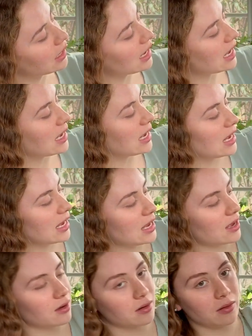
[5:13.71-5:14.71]

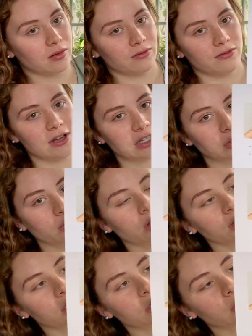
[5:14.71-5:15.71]
a
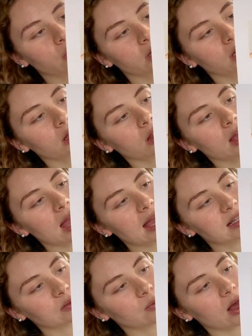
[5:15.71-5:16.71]
visual tutorial
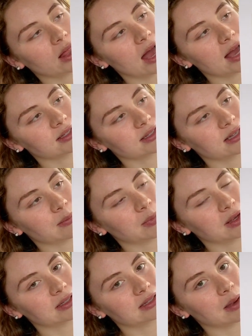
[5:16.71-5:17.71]
as well as
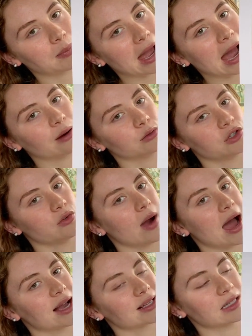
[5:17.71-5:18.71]
step-by-step how to
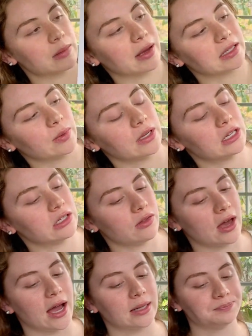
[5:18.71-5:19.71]
wax and the best way to do
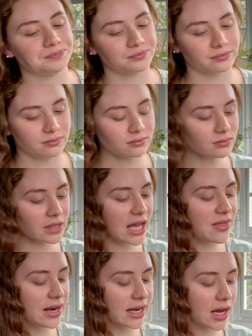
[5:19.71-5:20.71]
that.
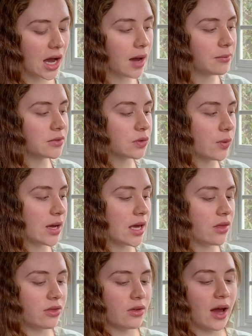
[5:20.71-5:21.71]
And then it comes
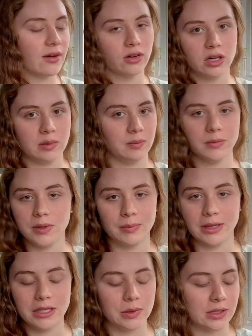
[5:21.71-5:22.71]
with, I've already
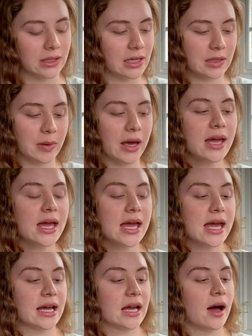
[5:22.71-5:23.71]
been using these, but
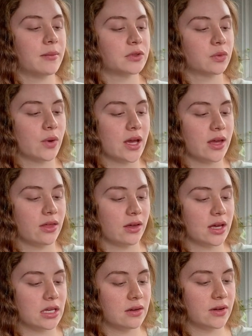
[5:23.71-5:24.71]
it comes with
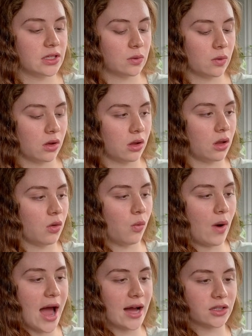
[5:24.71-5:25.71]
individual
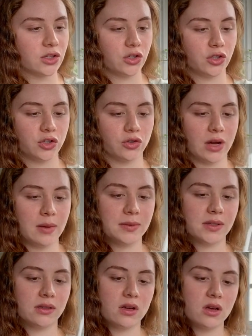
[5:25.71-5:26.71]
wax strips.